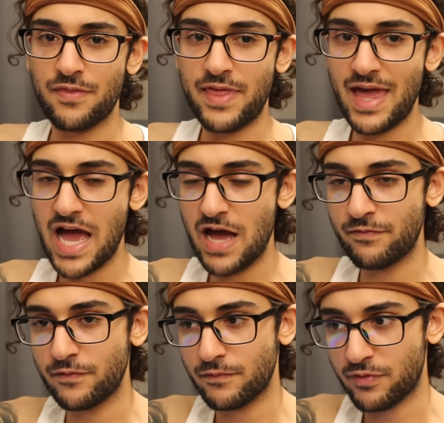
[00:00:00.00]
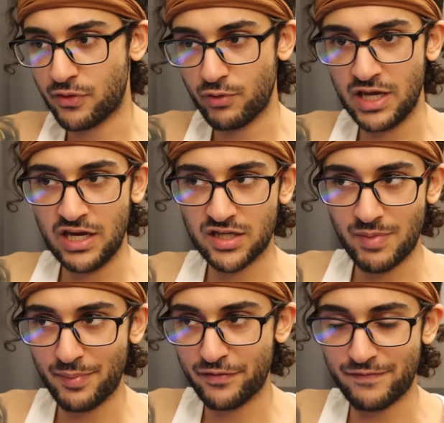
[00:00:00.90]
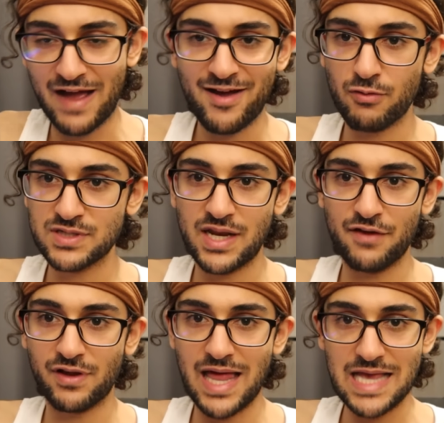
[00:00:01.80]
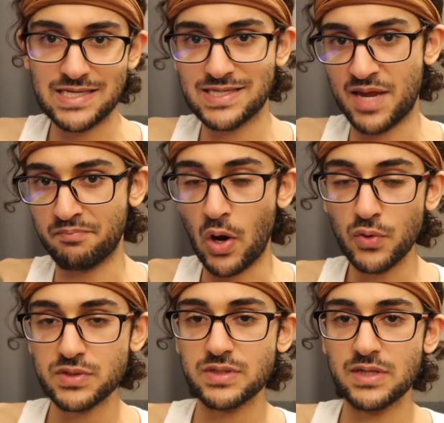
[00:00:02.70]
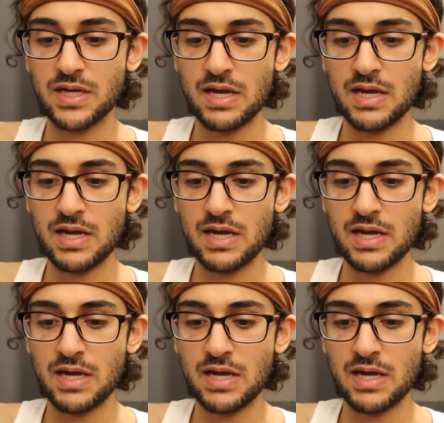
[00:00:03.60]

They have 3 to maybe 5 hours a day of classes at most,